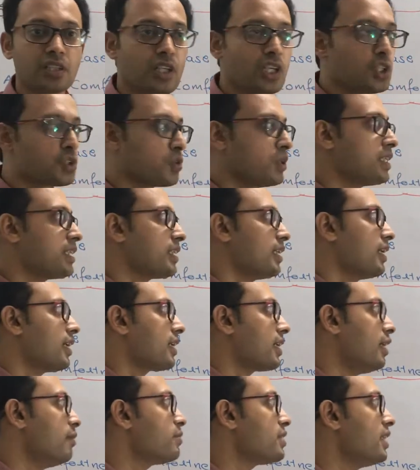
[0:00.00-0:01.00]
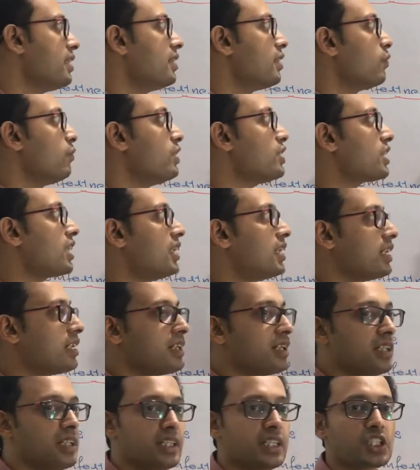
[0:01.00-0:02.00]
So it comes under which
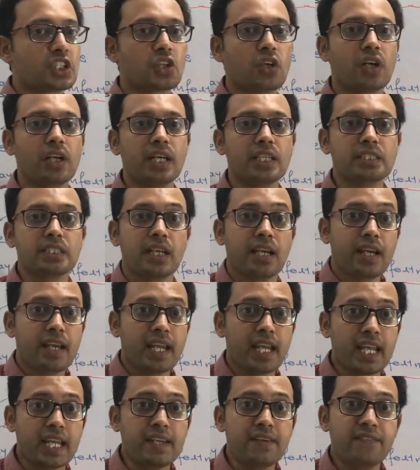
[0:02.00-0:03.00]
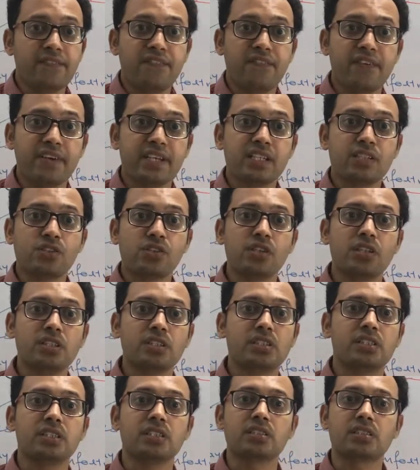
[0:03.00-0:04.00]
category? It's called as
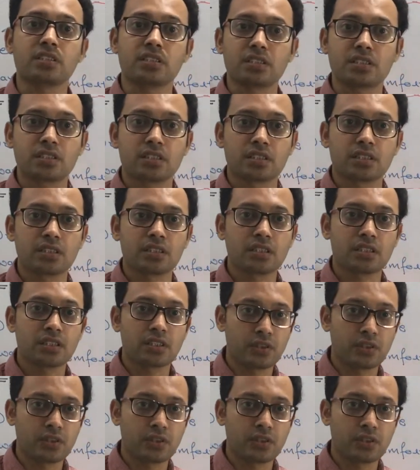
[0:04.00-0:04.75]
infectious disease.